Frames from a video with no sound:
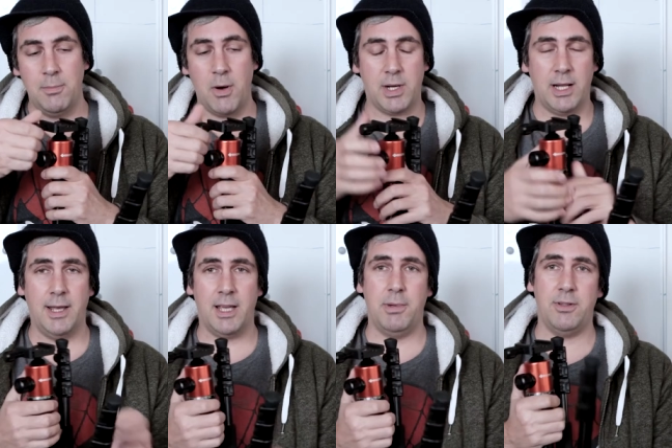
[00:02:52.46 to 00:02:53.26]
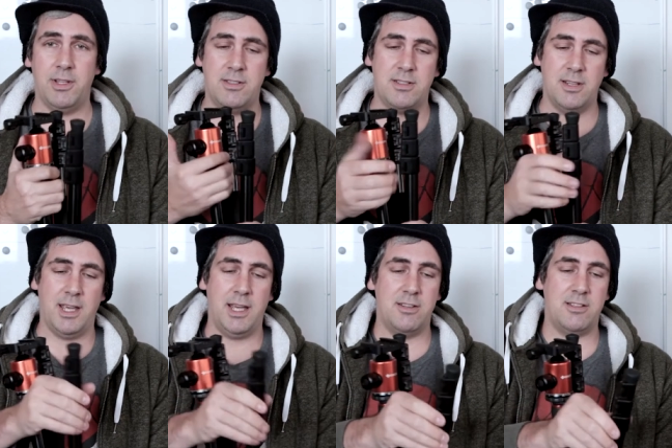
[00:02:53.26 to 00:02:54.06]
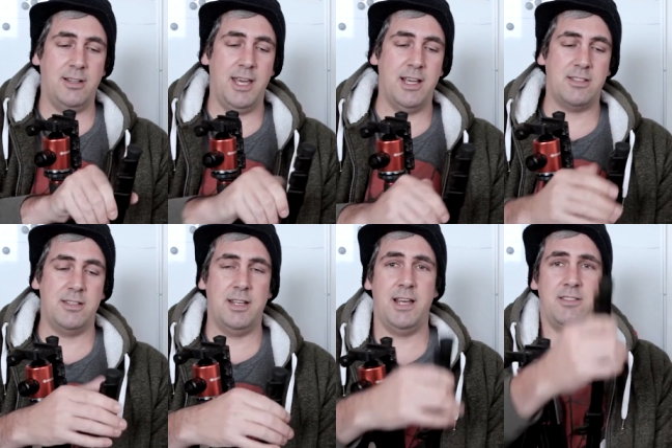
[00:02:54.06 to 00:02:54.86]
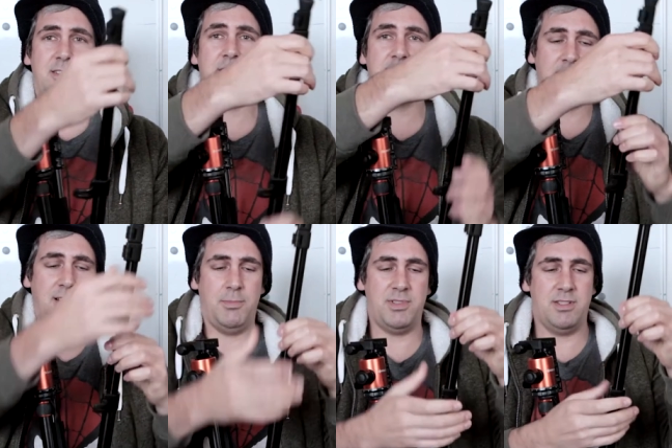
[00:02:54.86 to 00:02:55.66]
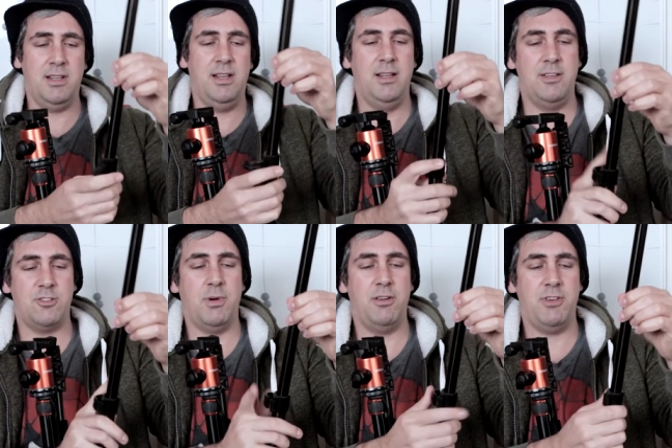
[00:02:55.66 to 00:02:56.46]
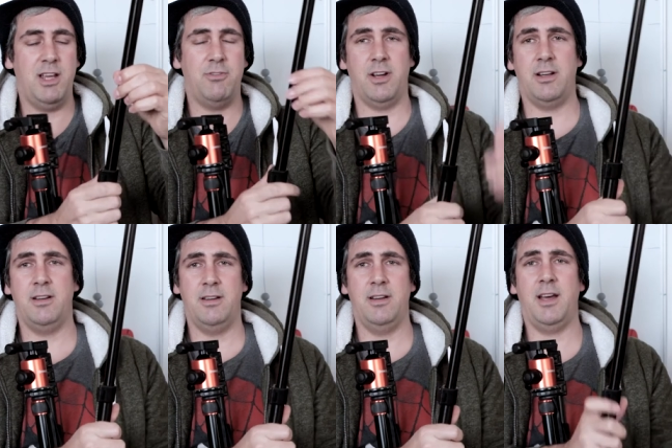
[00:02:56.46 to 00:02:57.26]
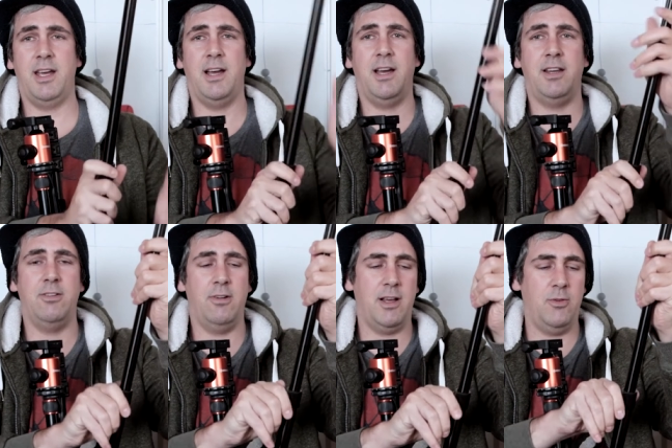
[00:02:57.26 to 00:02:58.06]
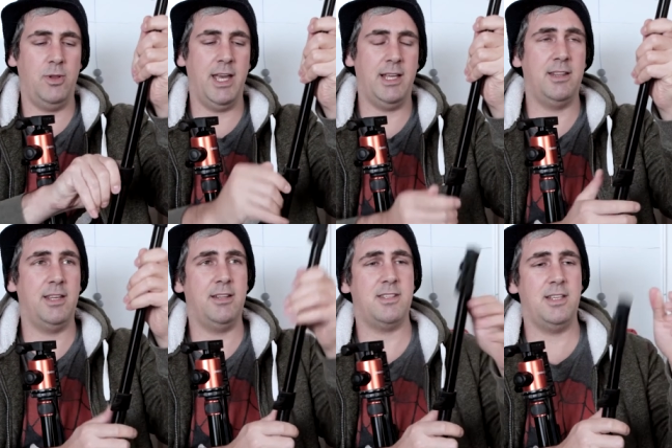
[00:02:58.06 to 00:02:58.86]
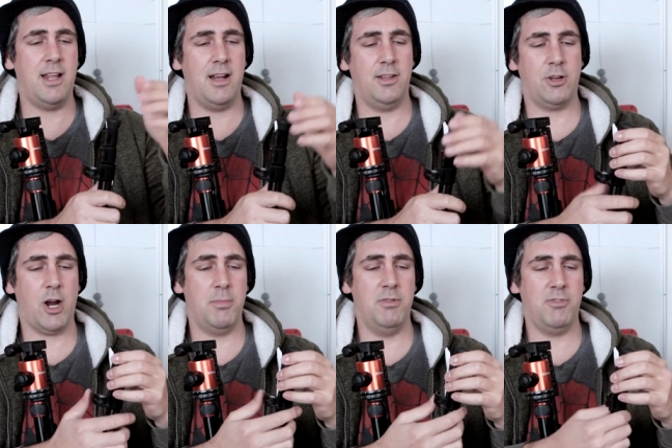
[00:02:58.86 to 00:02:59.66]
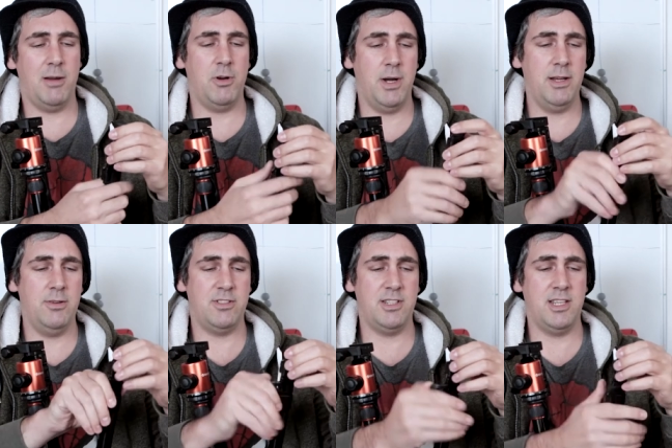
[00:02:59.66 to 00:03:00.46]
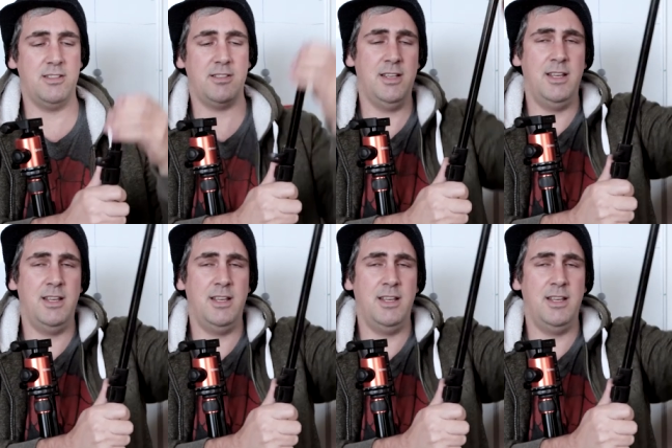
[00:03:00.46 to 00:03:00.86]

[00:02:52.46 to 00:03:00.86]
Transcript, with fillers: But what I like about this, again, is the legs. It has these clips. These are my favorite. I, I don't, I like the, see that on the carbon fiber one? Is these.